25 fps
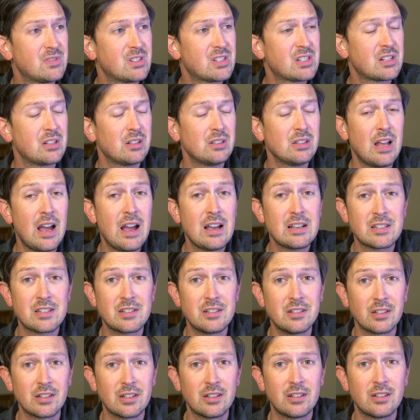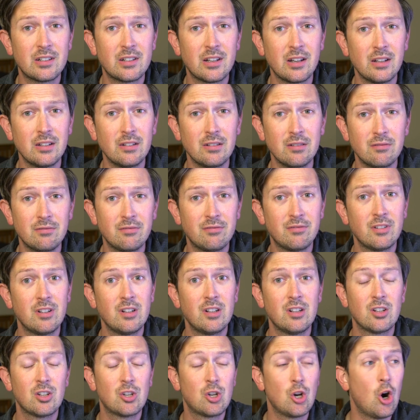scholastic kind of
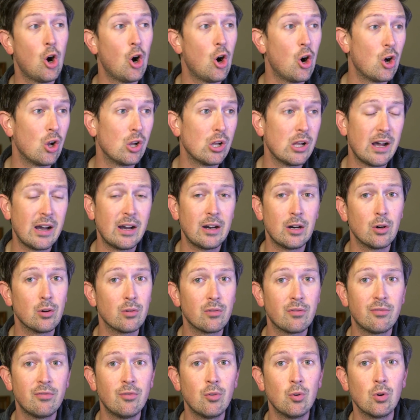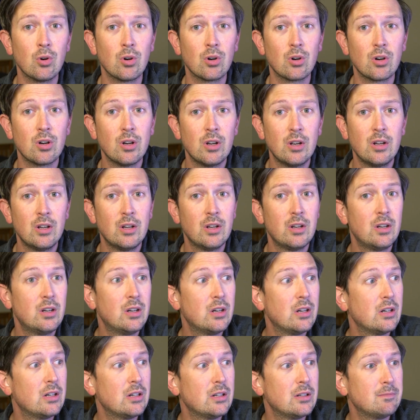call out for
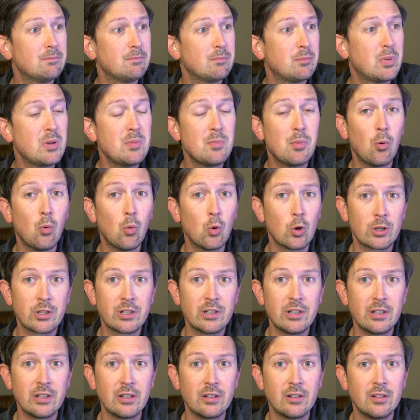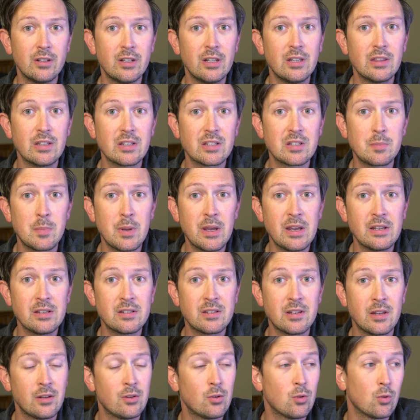people working in the
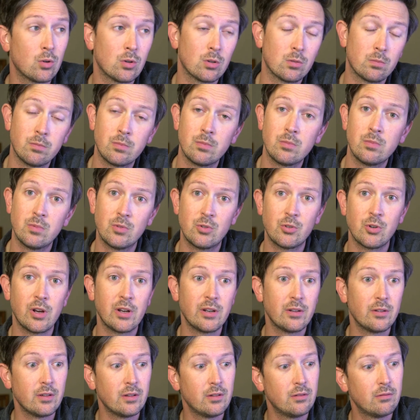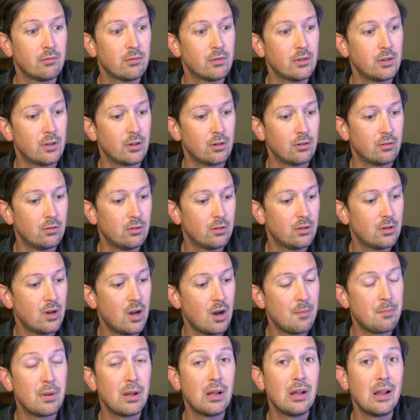space and or trying to,
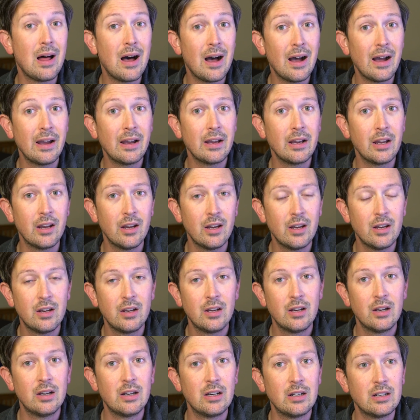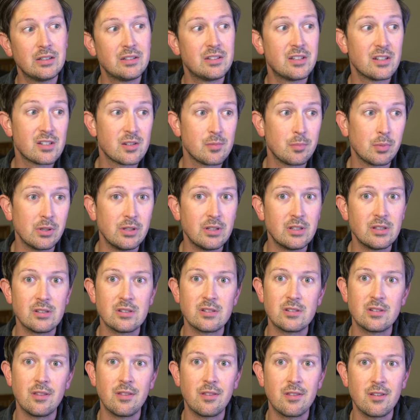apply
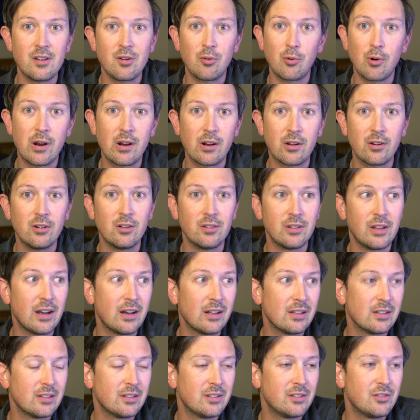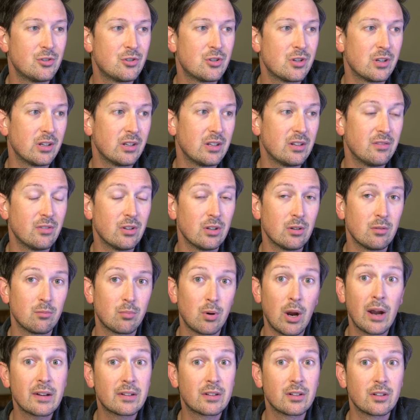disciplines and theoretical knowledge and even
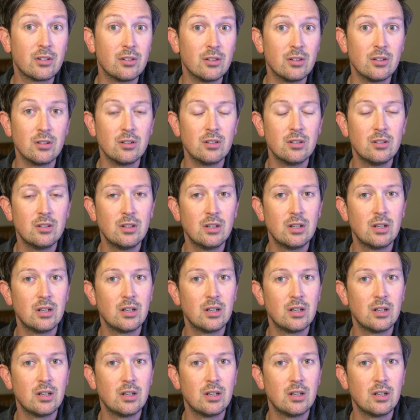practical